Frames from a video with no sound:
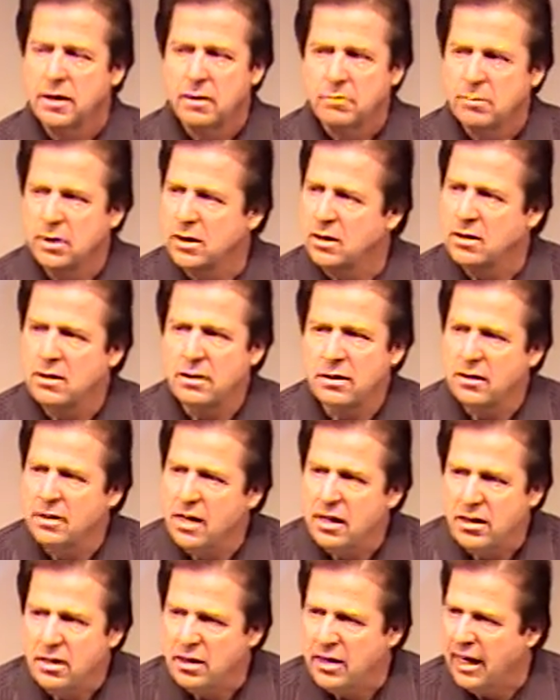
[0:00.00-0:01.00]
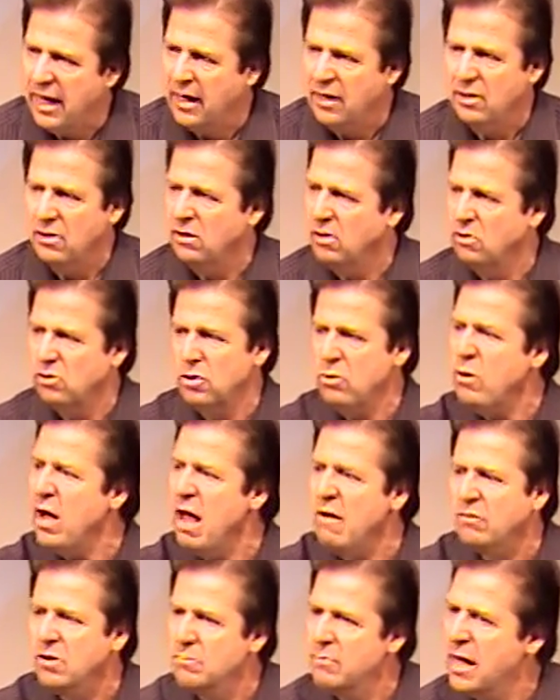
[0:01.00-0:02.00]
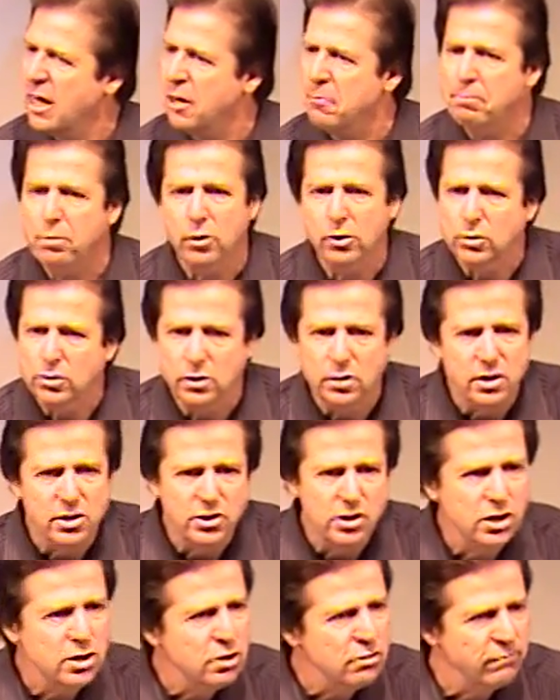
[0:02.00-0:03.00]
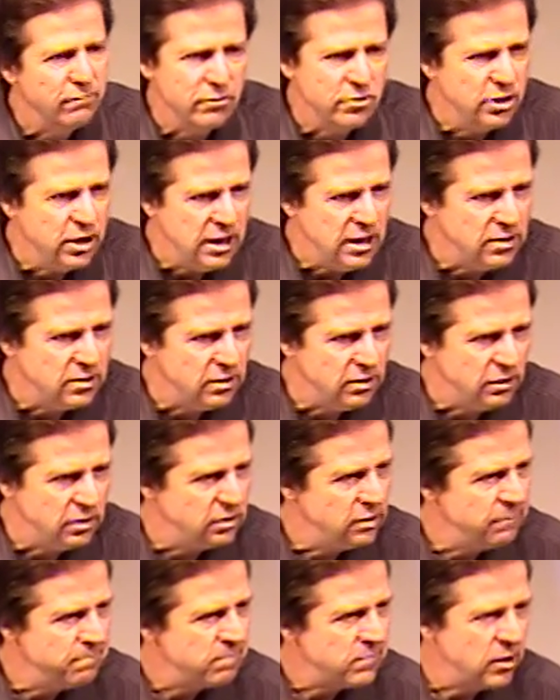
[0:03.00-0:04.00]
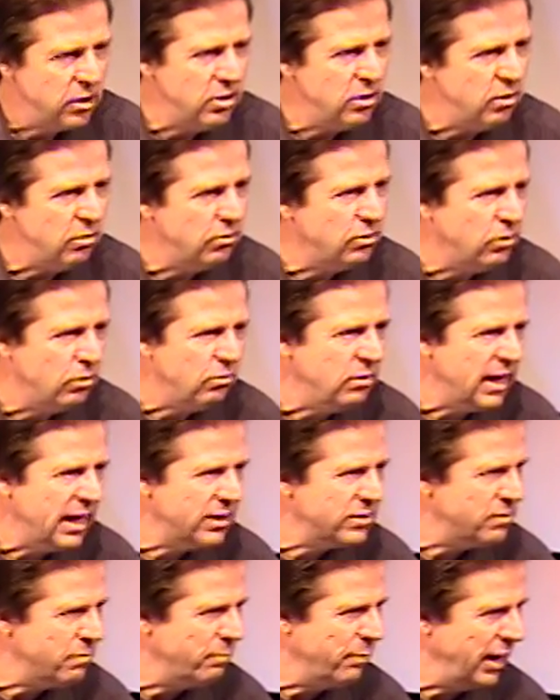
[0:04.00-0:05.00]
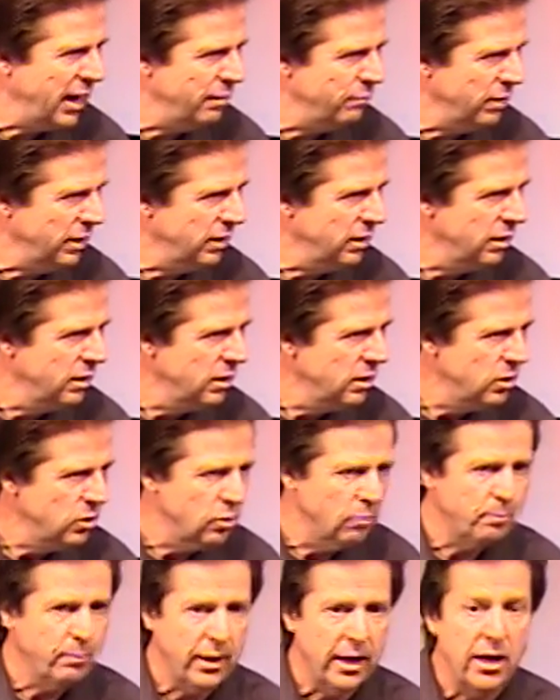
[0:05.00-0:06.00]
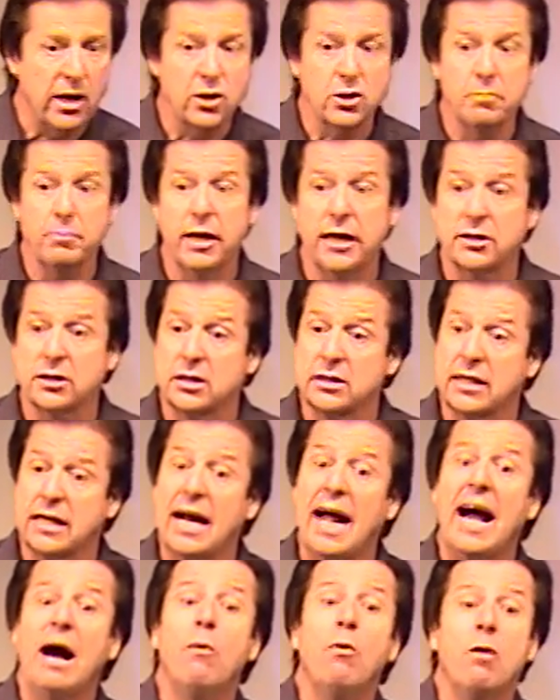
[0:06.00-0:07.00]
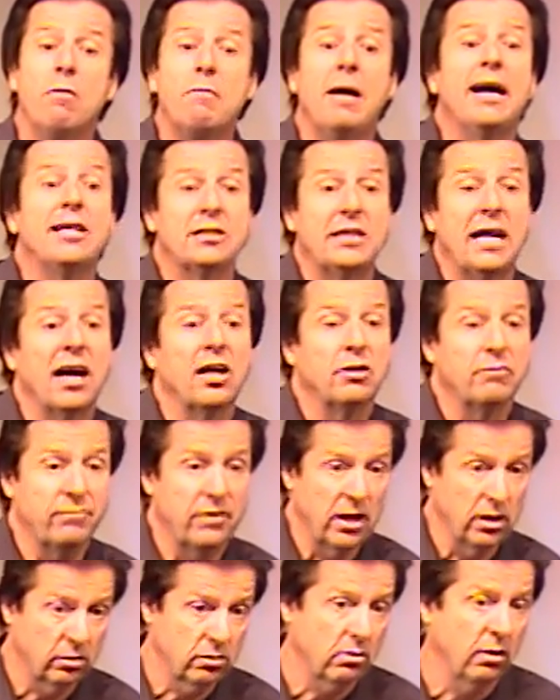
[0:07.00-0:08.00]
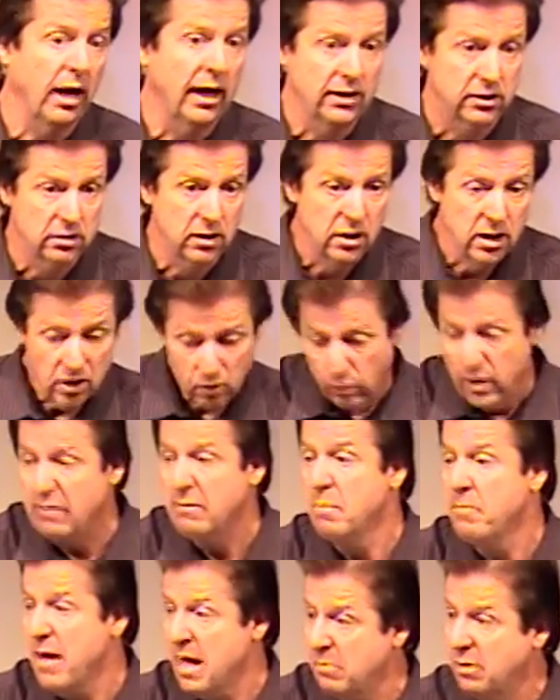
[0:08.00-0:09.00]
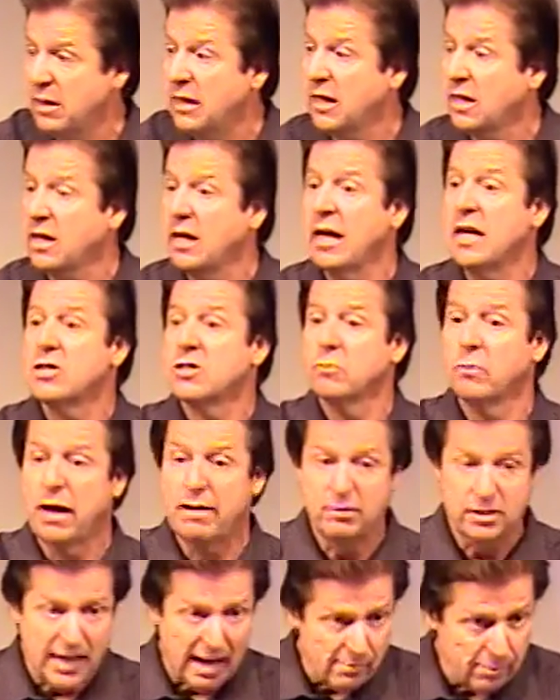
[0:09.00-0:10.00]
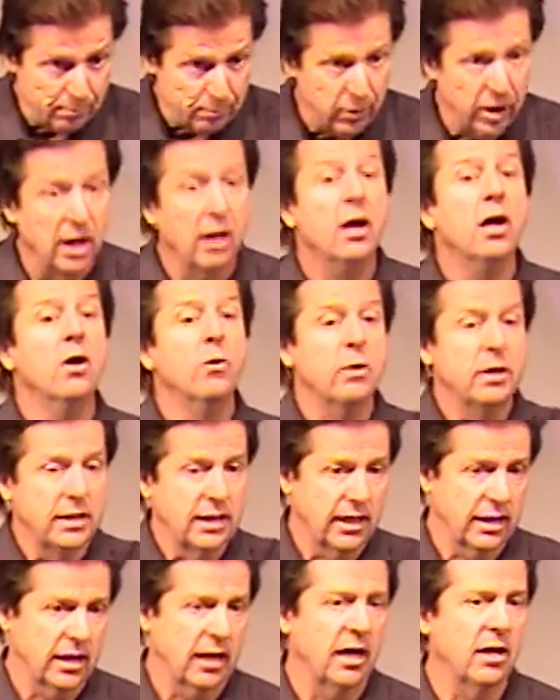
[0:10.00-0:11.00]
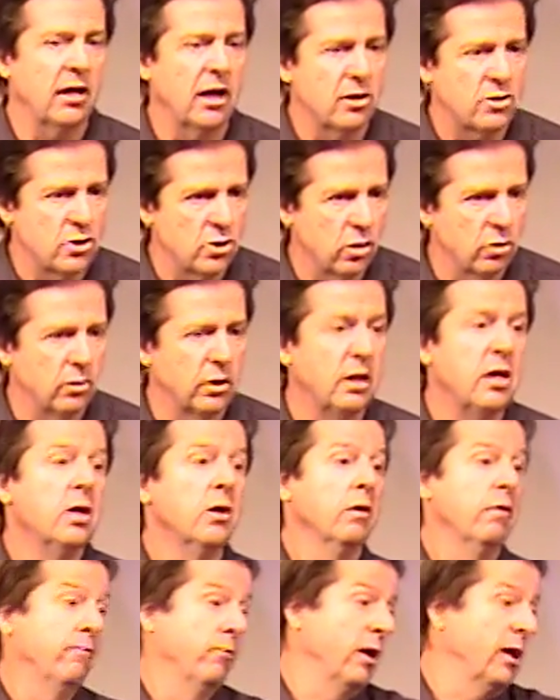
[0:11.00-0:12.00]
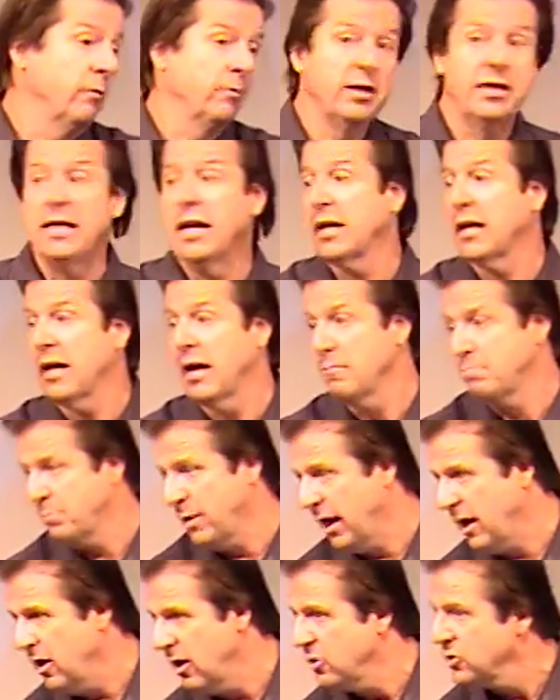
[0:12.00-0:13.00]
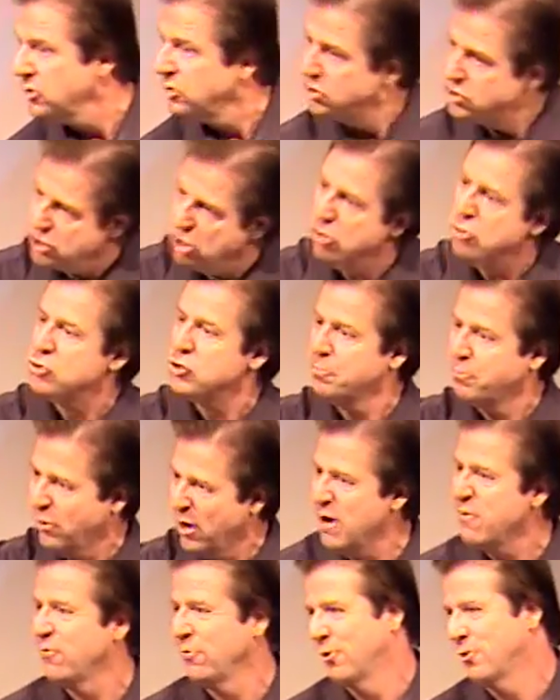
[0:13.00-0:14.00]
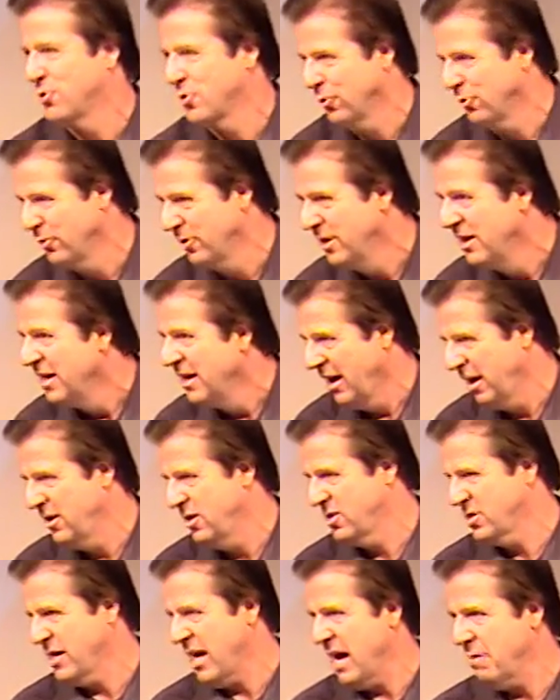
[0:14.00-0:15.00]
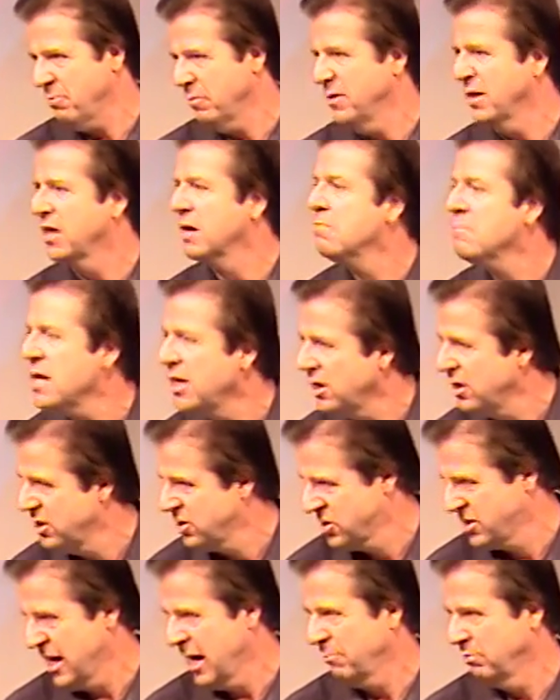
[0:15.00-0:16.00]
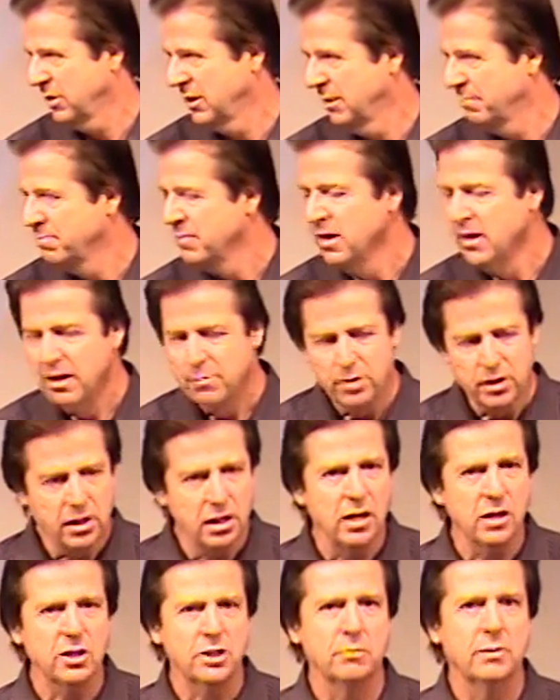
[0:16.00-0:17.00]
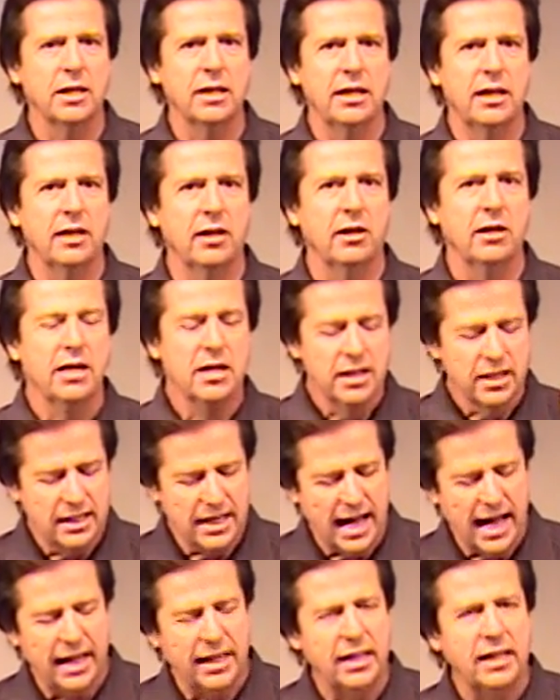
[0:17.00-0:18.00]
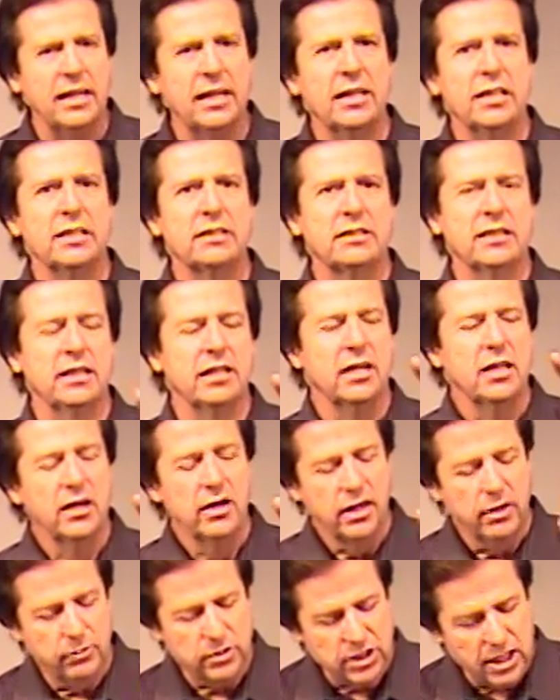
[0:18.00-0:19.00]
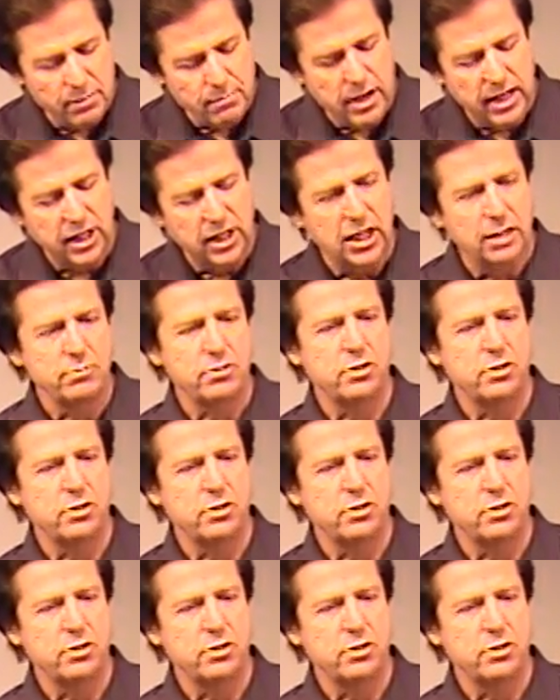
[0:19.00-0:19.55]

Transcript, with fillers: But none of that, you know, you have to make a personal decision for Jesus. You don't do that as a baby. Your parents are basically saying, I want my child to follow Christ. We have a baby dedication. We have a time of prayer. We dedicate our children. Really, we dedicate parents and the church to pray for the children and disciple, be committed to discipling them. But ultimately, here, the idea is that if somebody comes